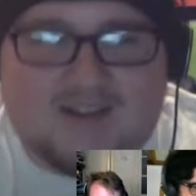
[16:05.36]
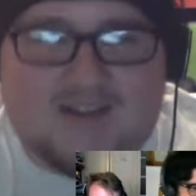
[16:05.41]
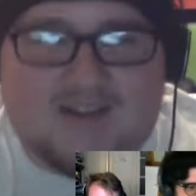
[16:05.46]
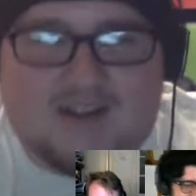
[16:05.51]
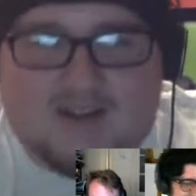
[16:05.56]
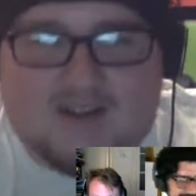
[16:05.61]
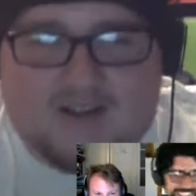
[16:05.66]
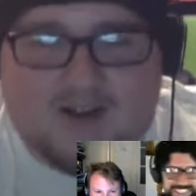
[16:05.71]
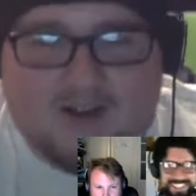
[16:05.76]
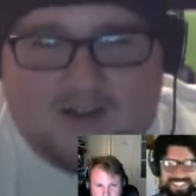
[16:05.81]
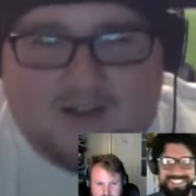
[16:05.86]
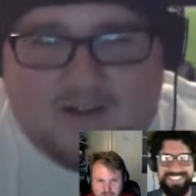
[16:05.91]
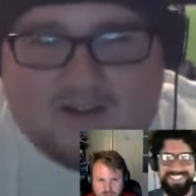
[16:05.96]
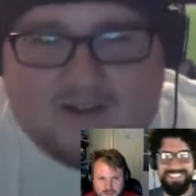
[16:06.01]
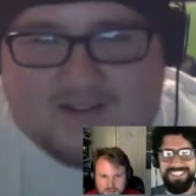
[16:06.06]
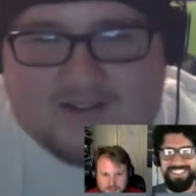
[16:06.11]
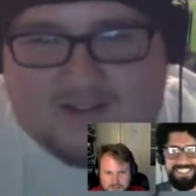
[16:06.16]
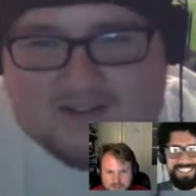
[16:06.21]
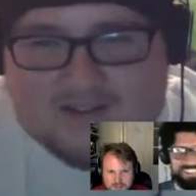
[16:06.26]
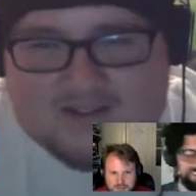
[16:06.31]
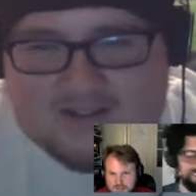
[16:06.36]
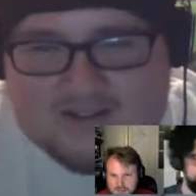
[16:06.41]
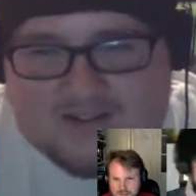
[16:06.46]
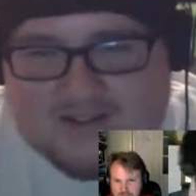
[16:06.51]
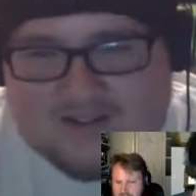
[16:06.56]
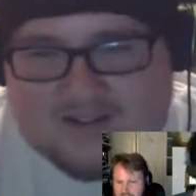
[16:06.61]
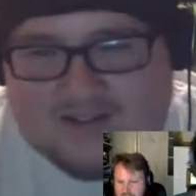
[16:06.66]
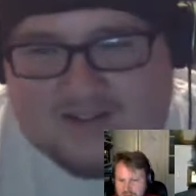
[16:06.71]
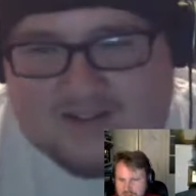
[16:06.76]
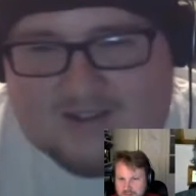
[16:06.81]
All us and Santa
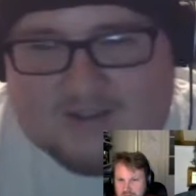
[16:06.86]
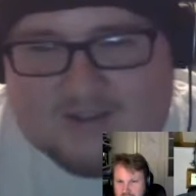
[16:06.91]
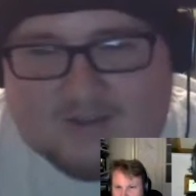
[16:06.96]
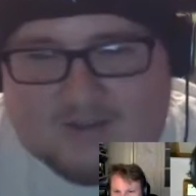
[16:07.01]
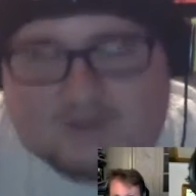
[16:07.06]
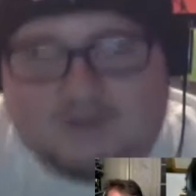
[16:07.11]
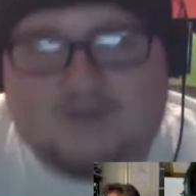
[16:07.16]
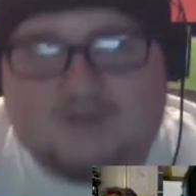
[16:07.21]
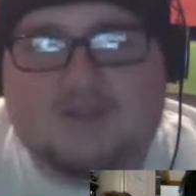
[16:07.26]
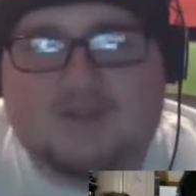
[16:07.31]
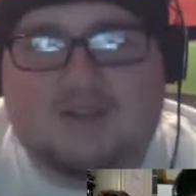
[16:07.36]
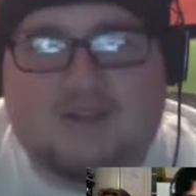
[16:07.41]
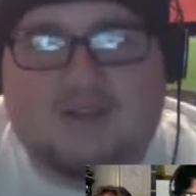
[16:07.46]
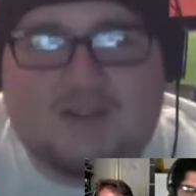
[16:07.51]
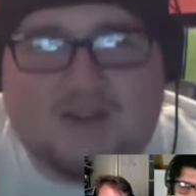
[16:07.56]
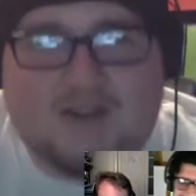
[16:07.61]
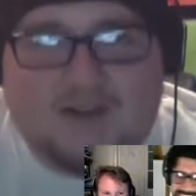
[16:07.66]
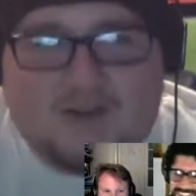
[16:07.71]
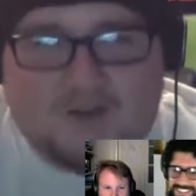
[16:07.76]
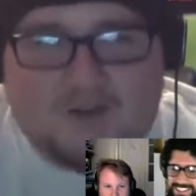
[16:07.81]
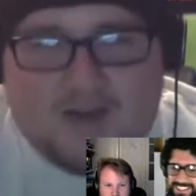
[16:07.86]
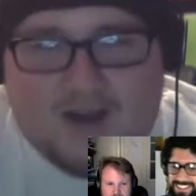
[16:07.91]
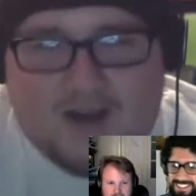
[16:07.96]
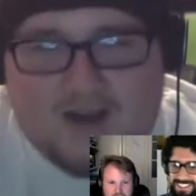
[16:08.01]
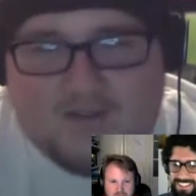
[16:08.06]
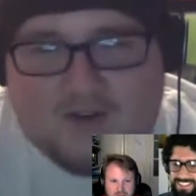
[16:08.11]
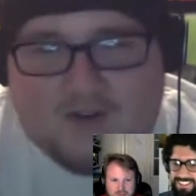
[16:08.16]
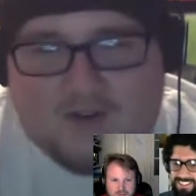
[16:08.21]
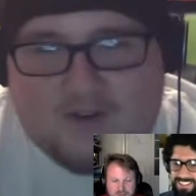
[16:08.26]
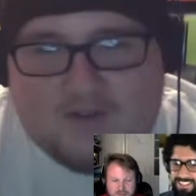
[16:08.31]
too in there. We have our
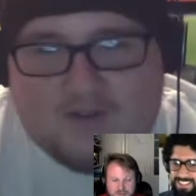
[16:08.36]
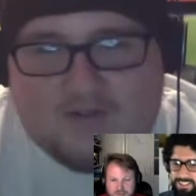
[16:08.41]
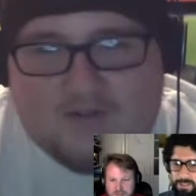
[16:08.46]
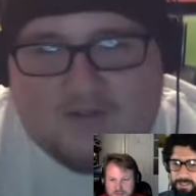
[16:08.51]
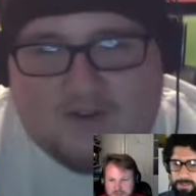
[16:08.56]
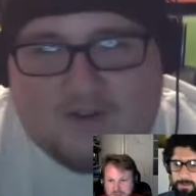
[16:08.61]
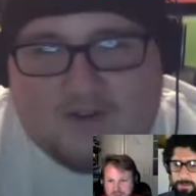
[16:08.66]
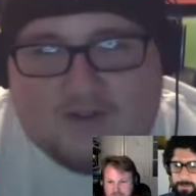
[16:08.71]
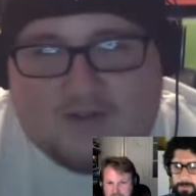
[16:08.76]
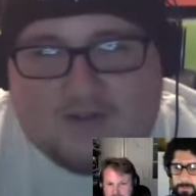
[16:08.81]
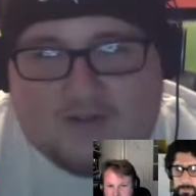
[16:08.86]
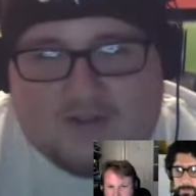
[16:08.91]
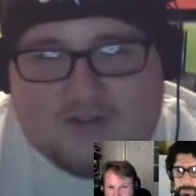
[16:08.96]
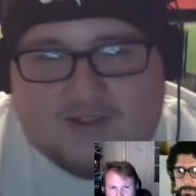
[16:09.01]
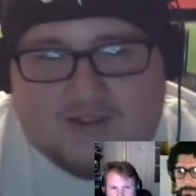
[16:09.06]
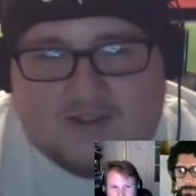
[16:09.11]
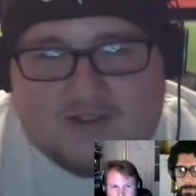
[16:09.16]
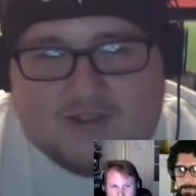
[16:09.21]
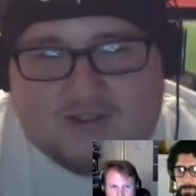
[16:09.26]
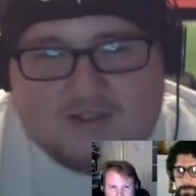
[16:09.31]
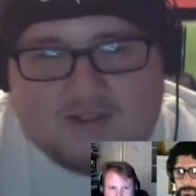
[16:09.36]
own very own Santa.